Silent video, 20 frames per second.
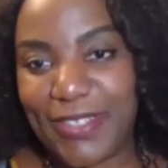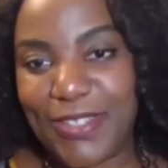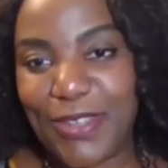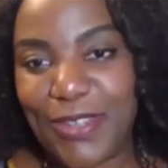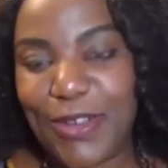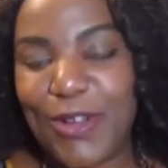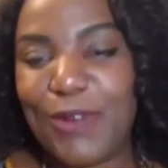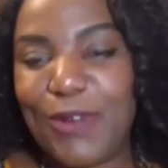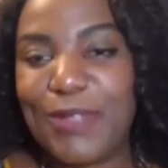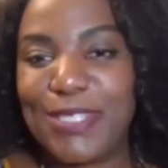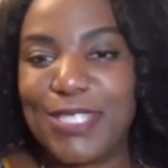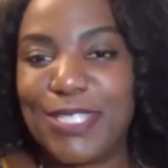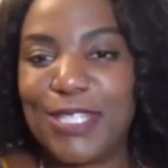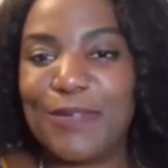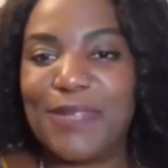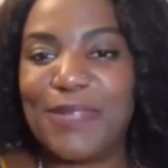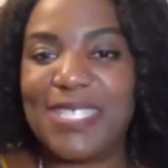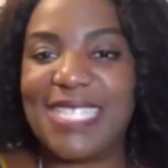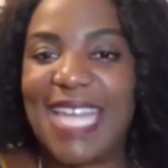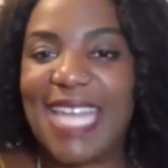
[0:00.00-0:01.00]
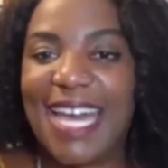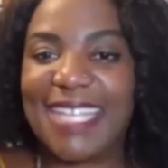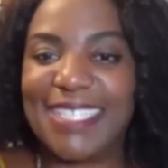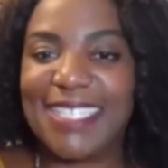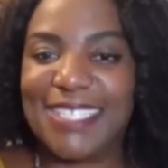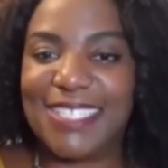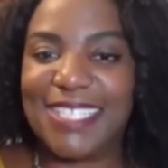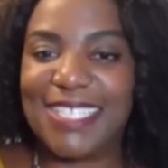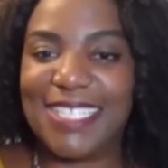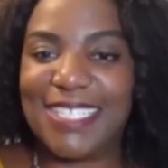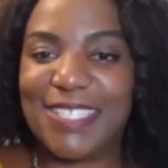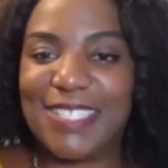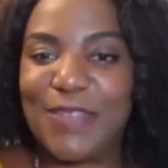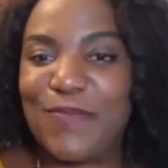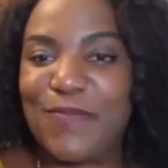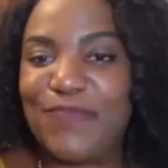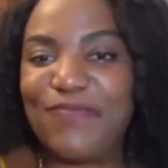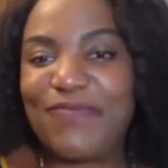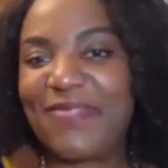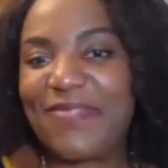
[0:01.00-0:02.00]
are always going to be challenges,
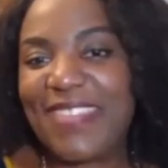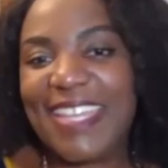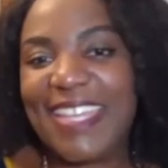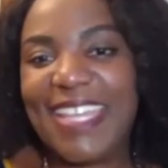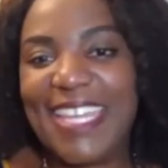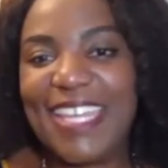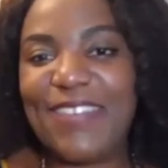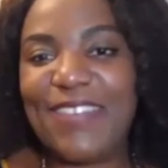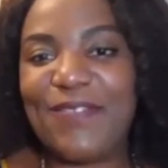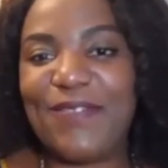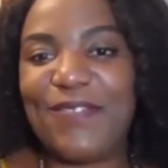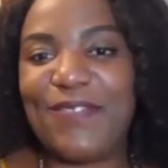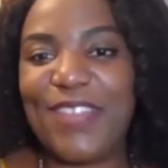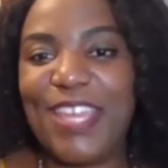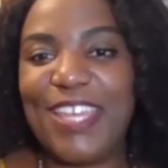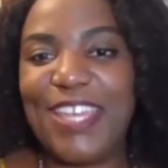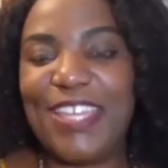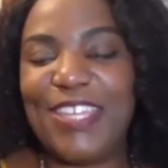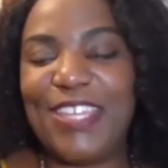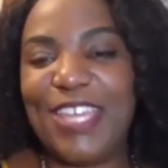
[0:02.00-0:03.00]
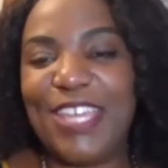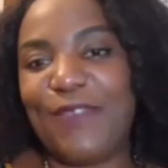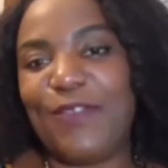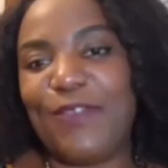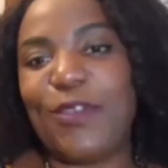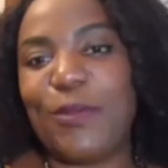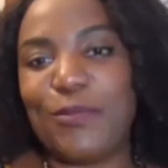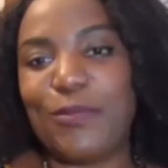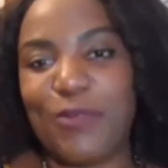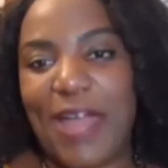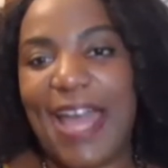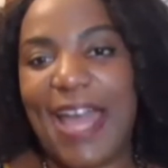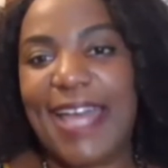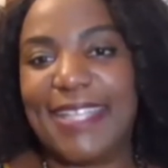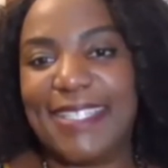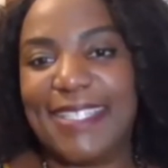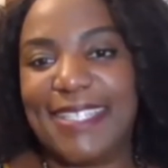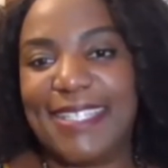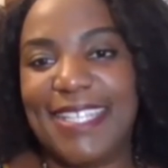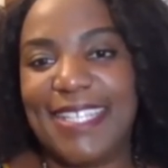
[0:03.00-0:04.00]
if your
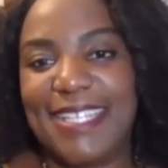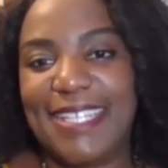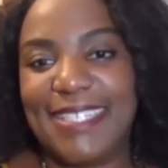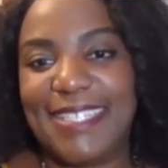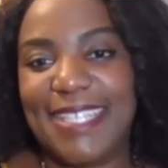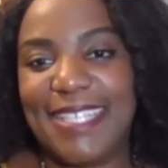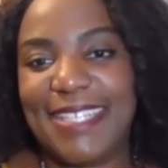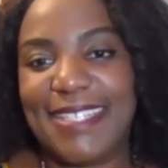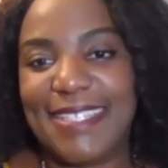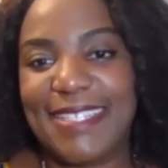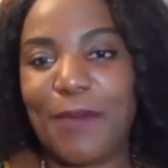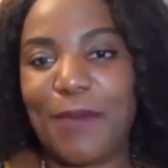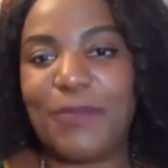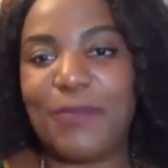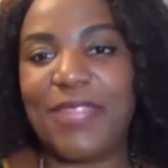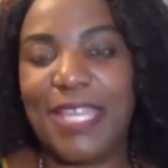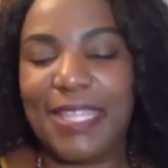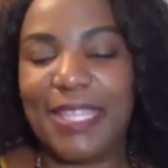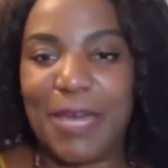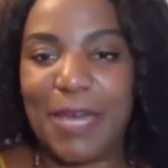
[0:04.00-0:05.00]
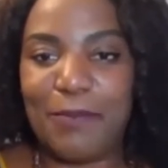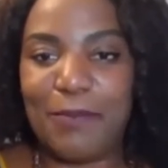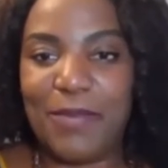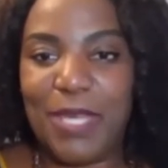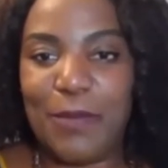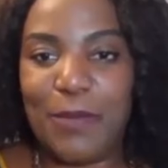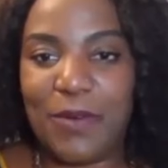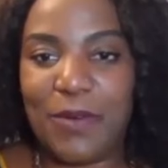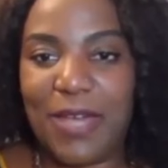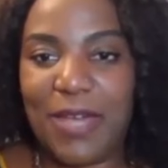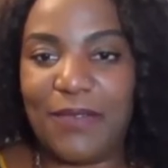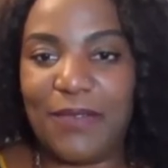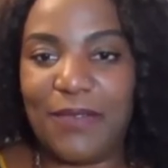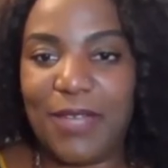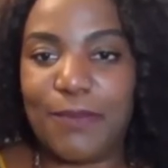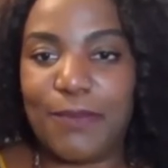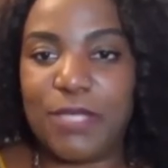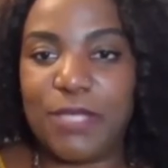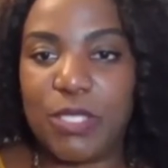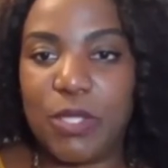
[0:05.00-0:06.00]
brand is something that people have
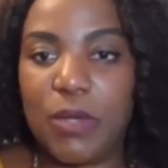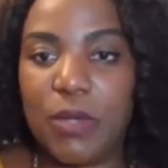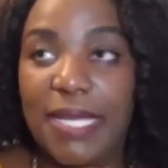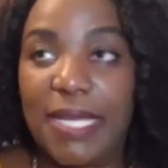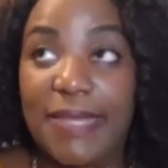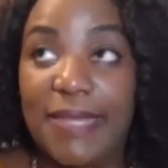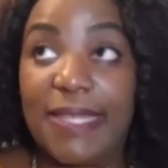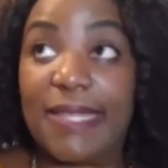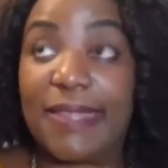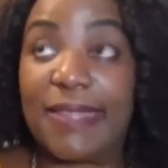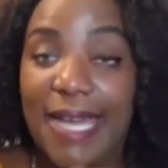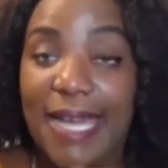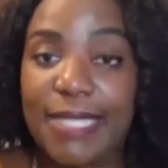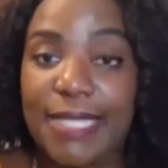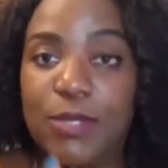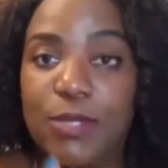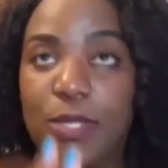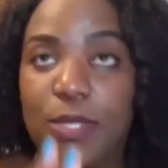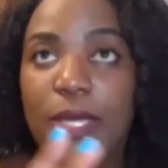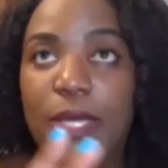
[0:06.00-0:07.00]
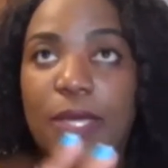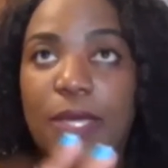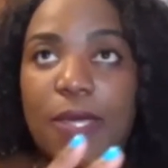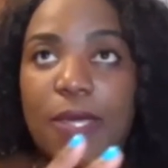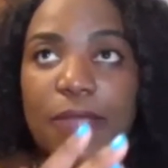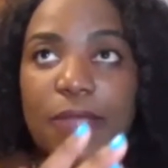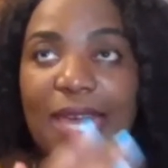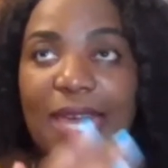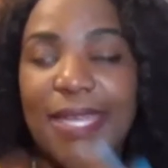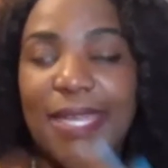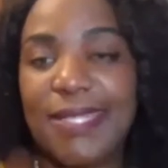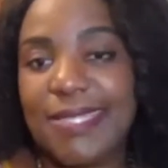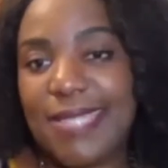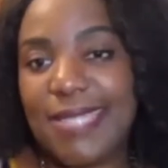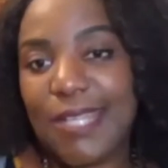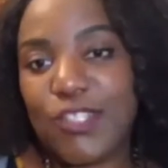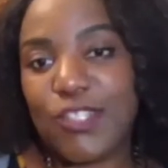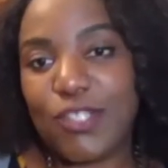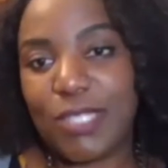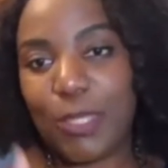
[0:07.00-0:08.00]
come to know. And I think that
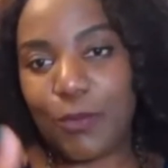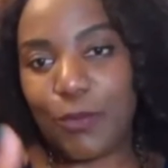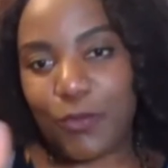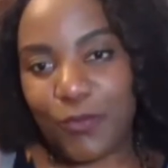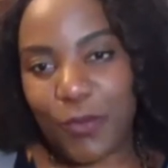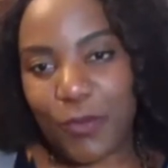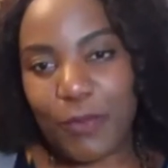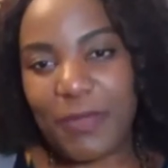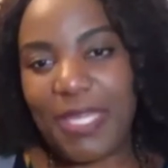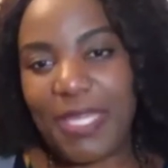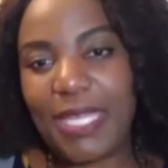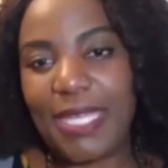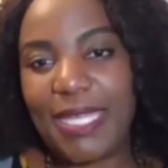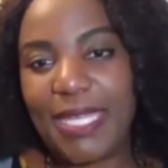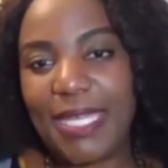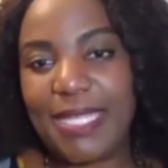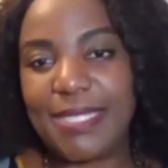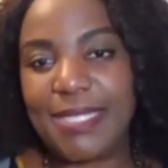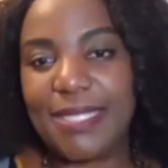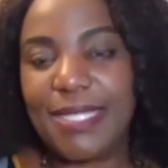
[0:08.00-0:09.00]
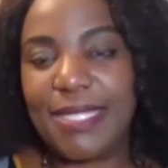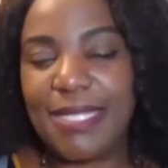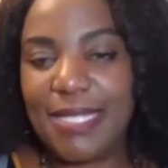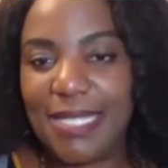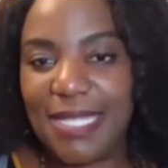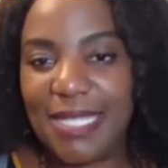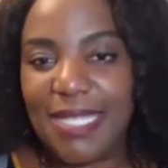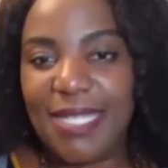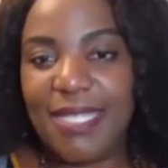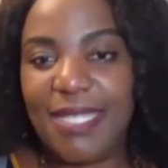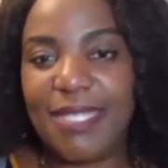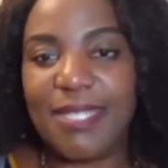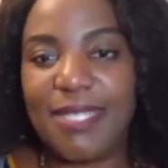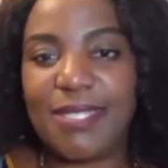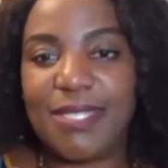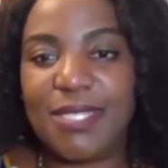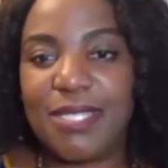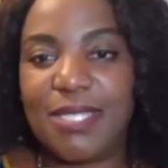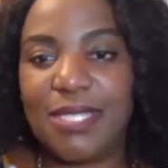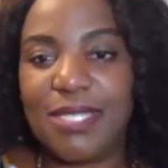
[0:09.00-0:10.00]
essentially for me is the need
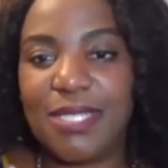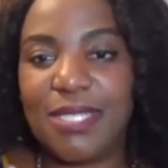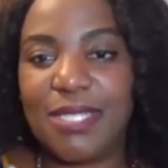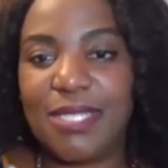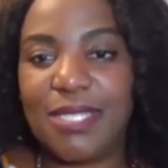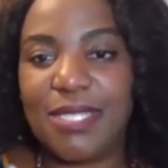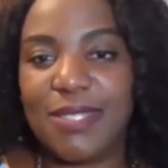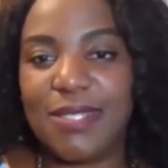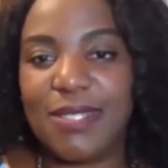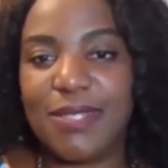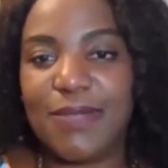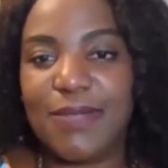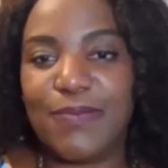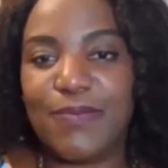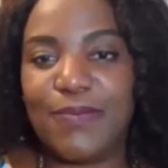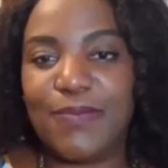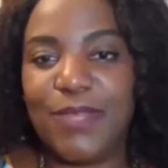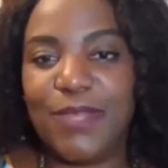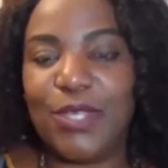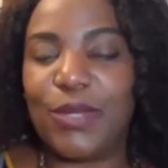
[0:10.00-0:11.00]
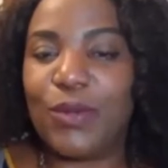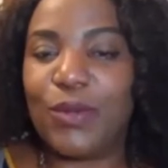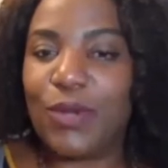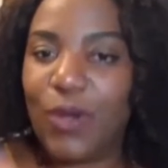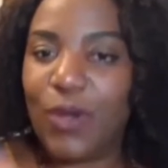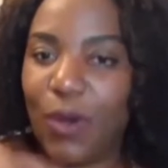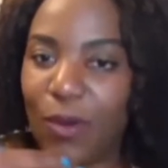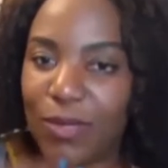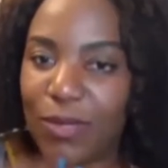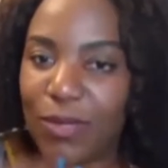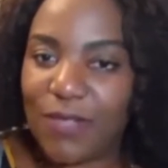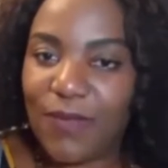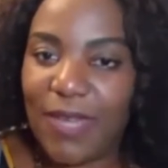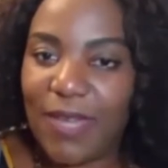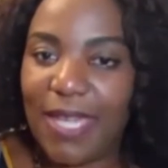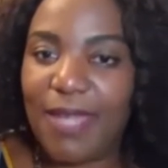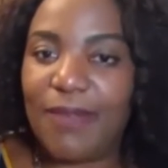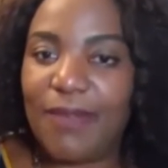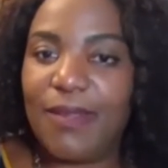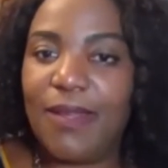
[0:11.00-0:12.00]
to
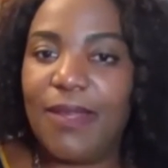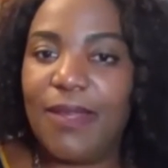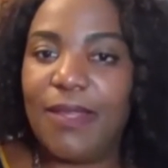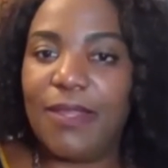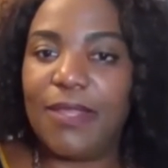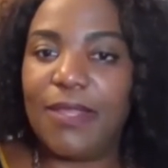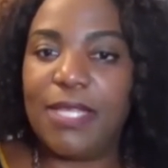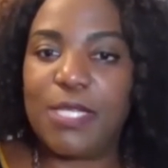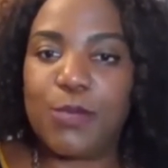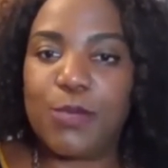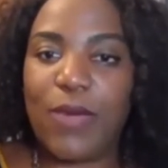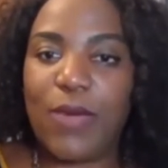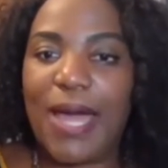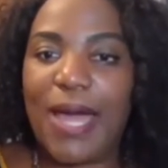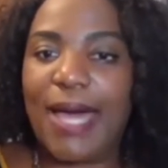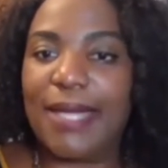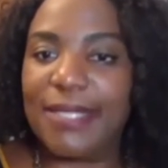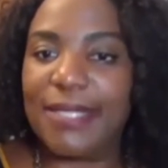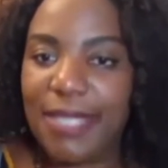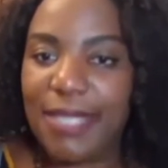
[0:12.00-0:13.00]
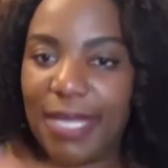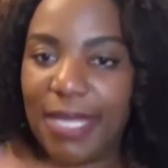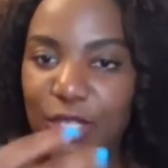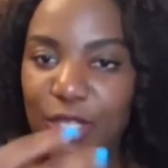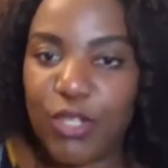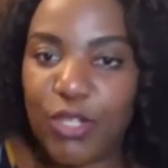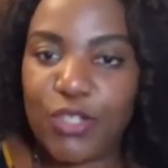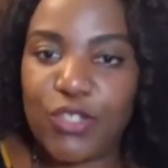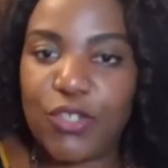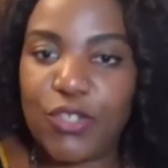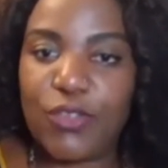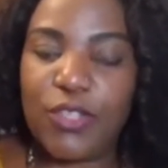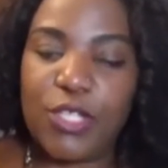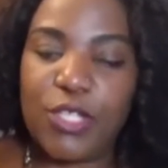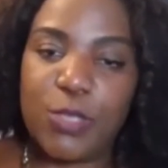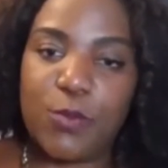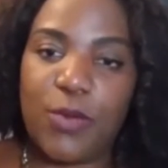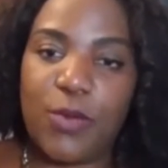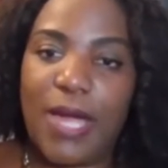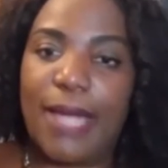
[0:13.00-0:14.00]
cultivate this brand and nurture this
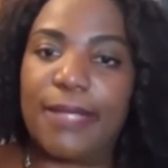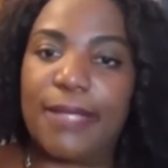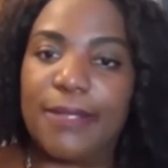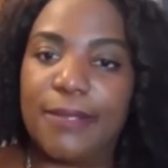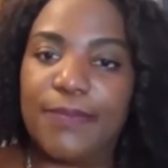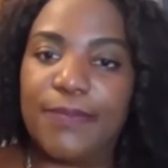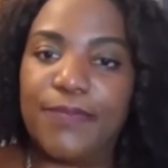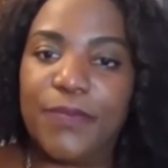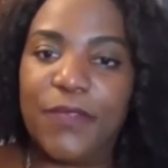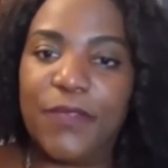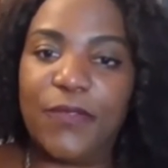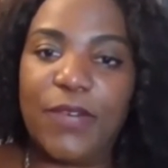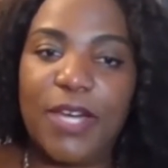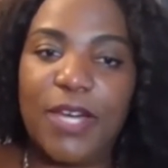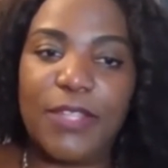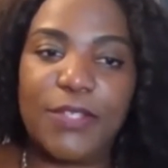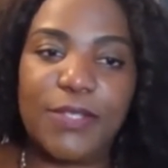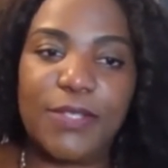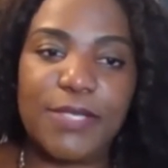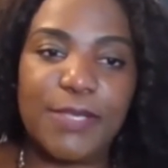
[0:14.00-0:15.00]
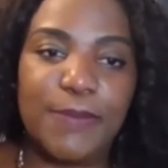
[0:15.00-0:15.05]
brand for others.